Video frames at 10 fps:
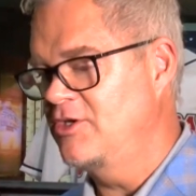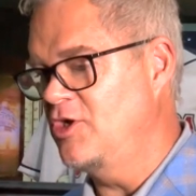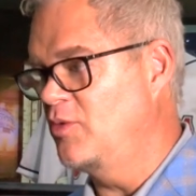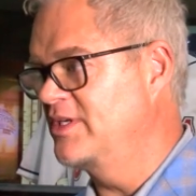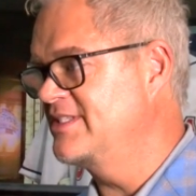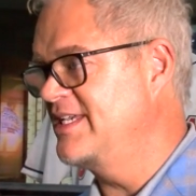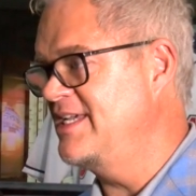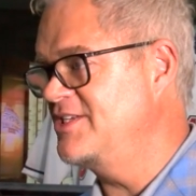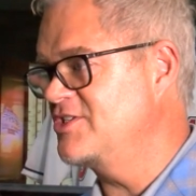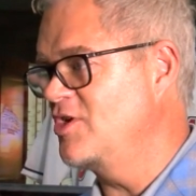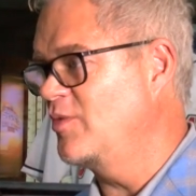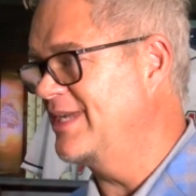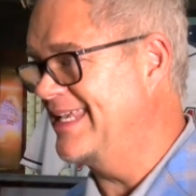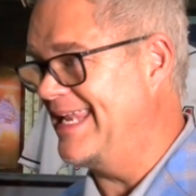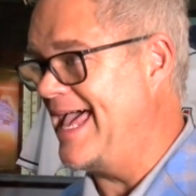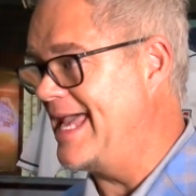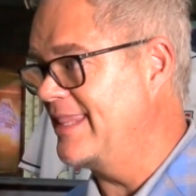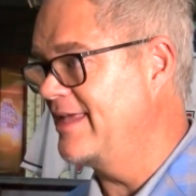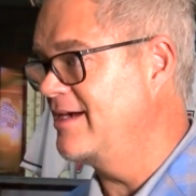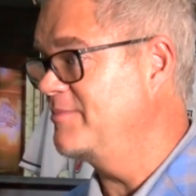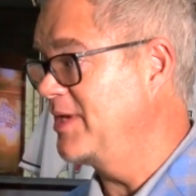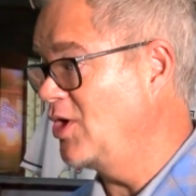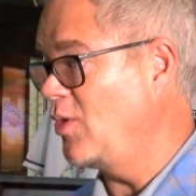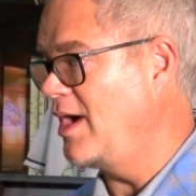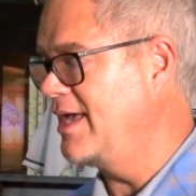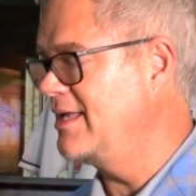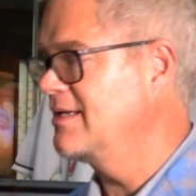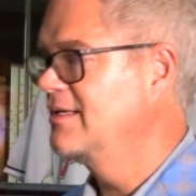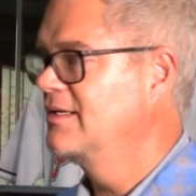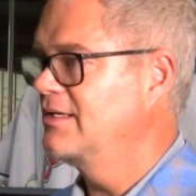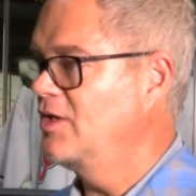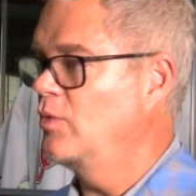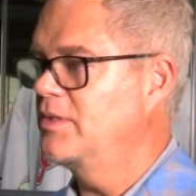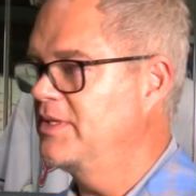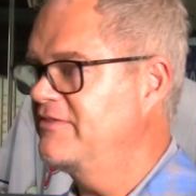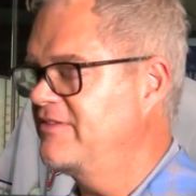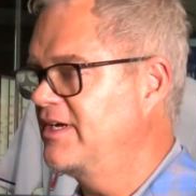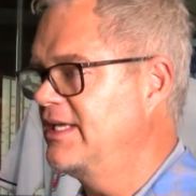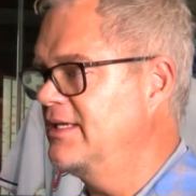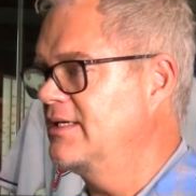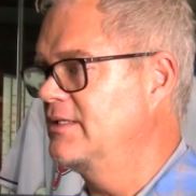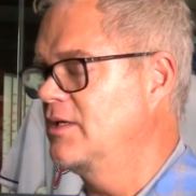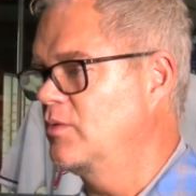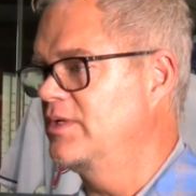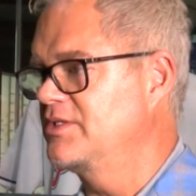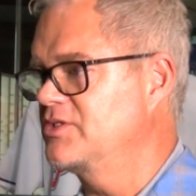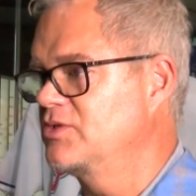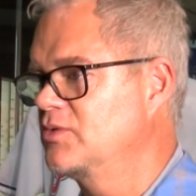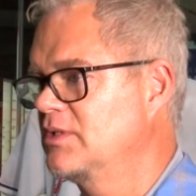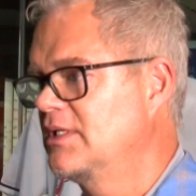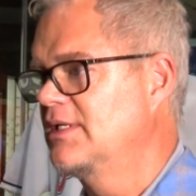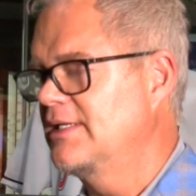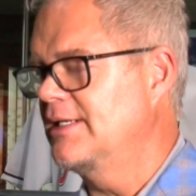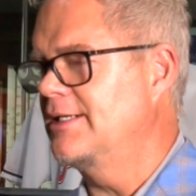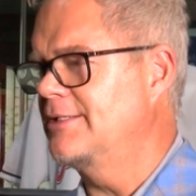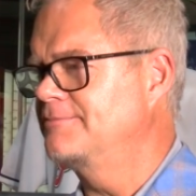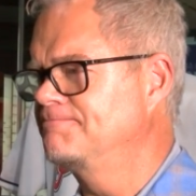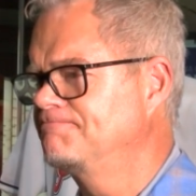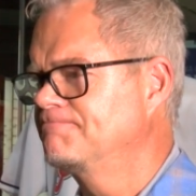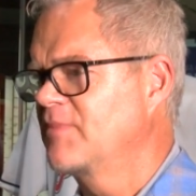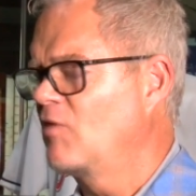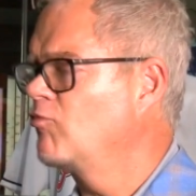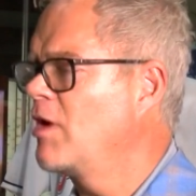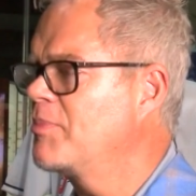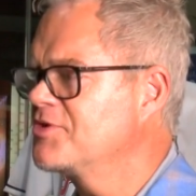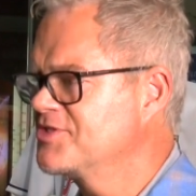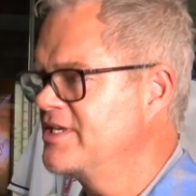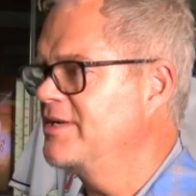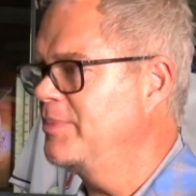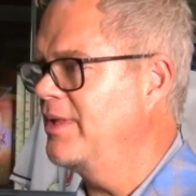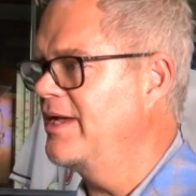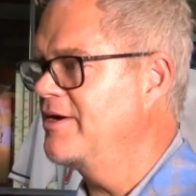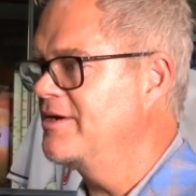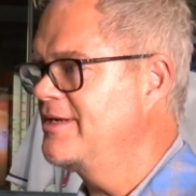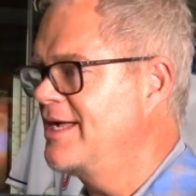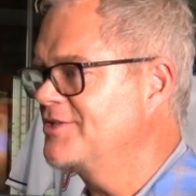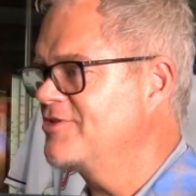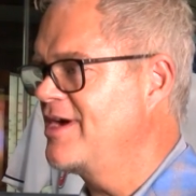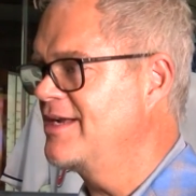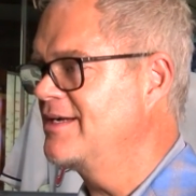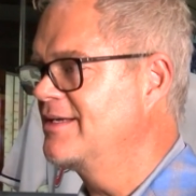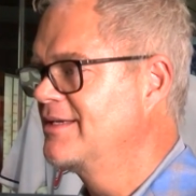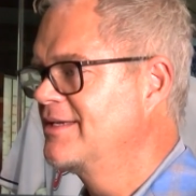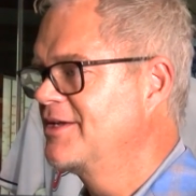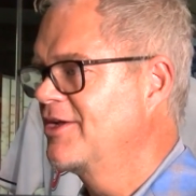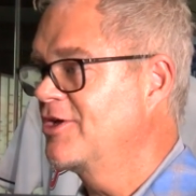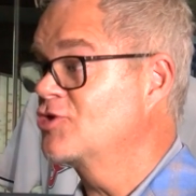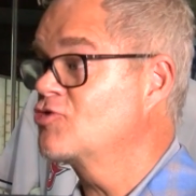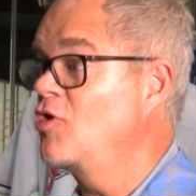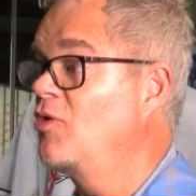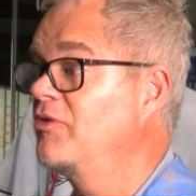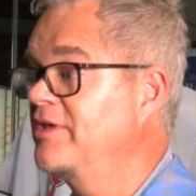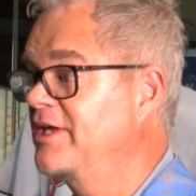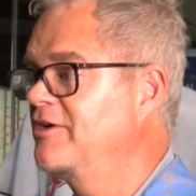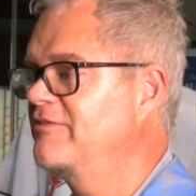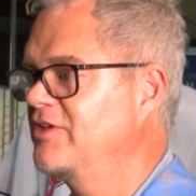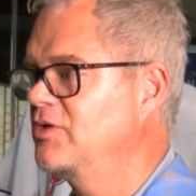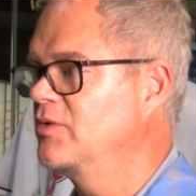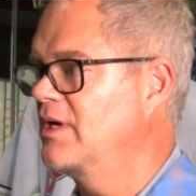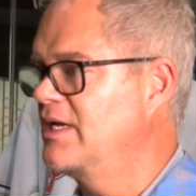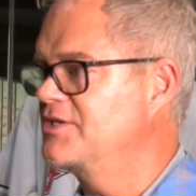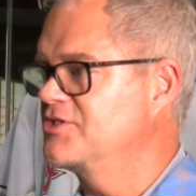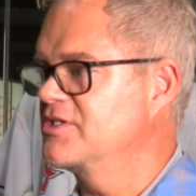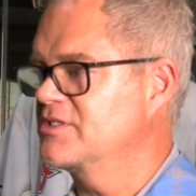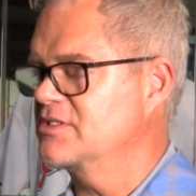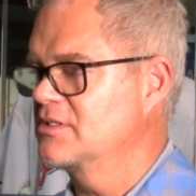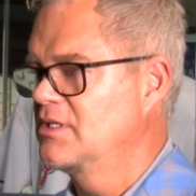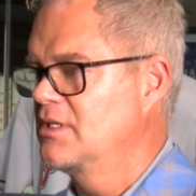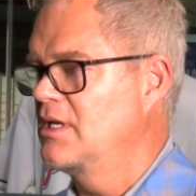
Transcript: No one to teach, No one to get out of there, be quiet, No one to be funny, and no one to um, represent a player and not try to control the interview and just